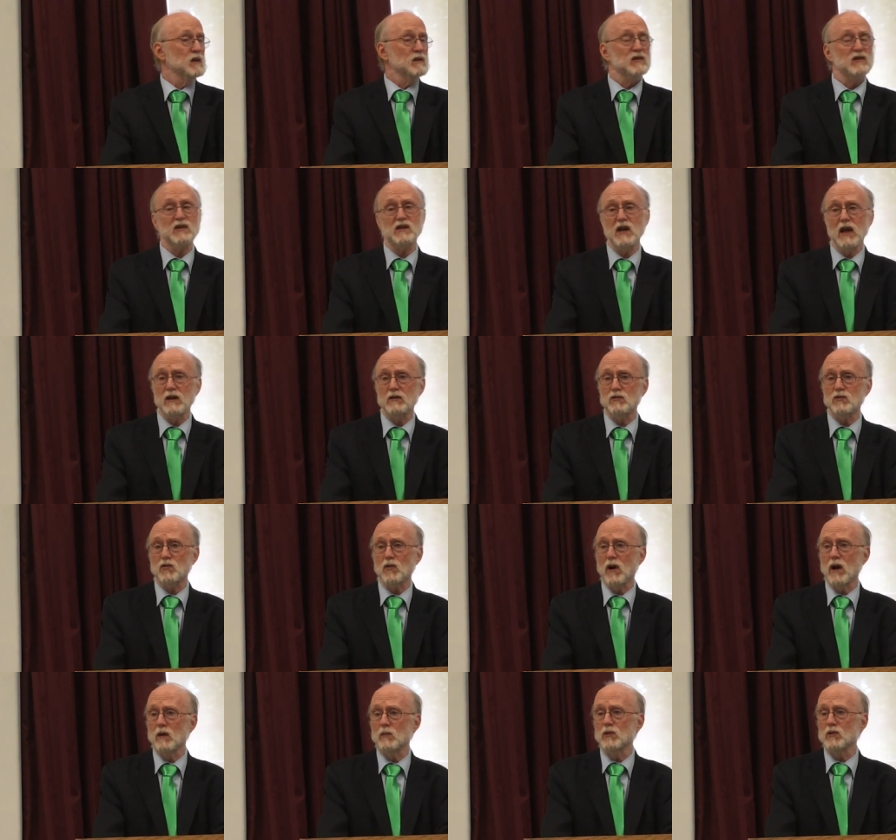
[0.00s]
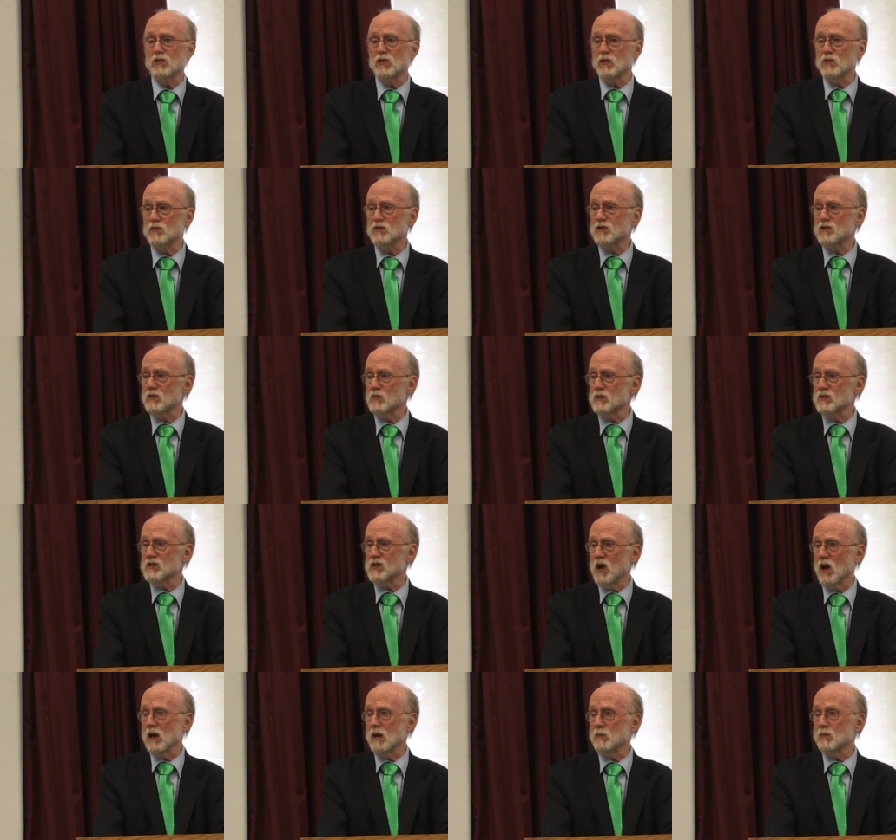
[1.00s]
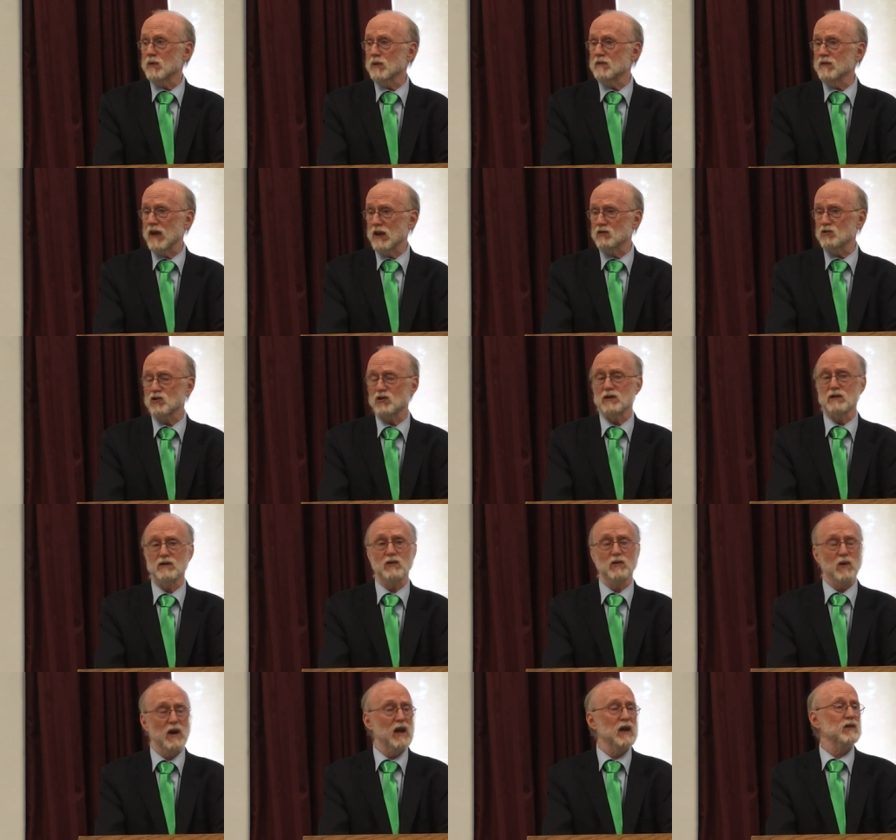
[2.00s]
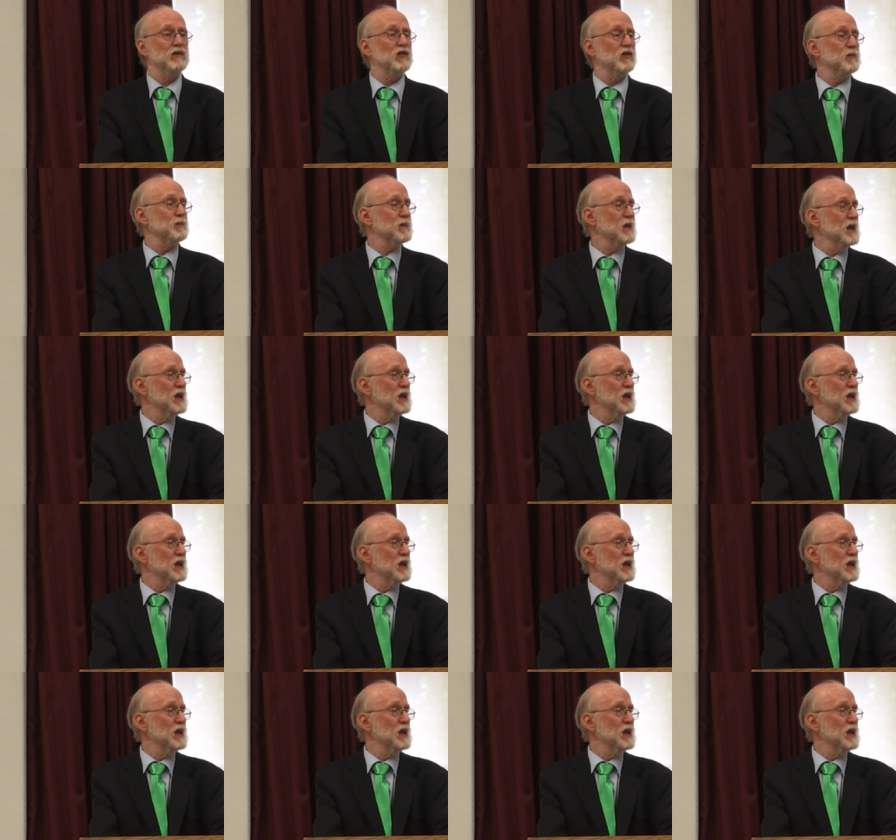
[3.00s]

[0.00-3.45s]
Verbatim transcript: State and Tribal Youth Suicide Prevention Grants.